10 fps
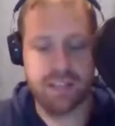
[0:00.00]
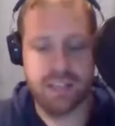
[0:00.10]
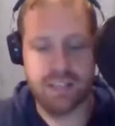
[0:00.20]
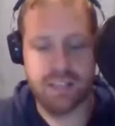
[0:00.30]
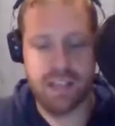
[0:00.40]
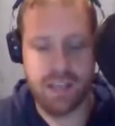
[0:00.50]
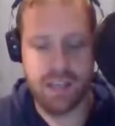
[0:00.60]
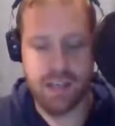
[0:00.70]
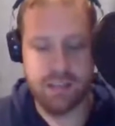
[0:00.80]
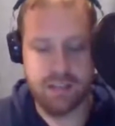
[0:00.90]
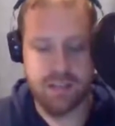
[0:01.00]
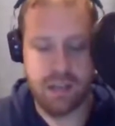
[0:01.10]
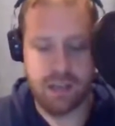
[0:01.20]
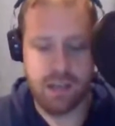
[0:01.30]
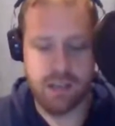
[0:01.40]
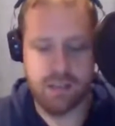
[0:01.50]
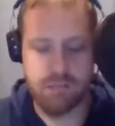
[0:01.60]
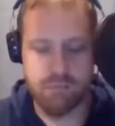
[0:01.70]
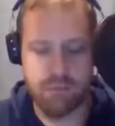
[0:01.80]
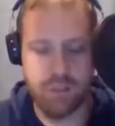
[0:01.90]
a
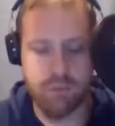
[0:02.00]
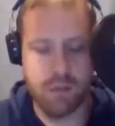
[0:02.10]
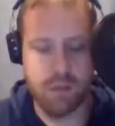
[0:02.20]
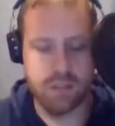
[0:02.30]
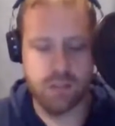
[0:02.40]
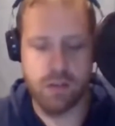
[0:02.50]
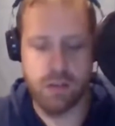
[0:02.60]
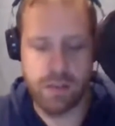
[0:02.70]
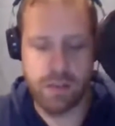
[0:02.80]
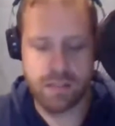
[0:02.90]
2-run scoring base hit.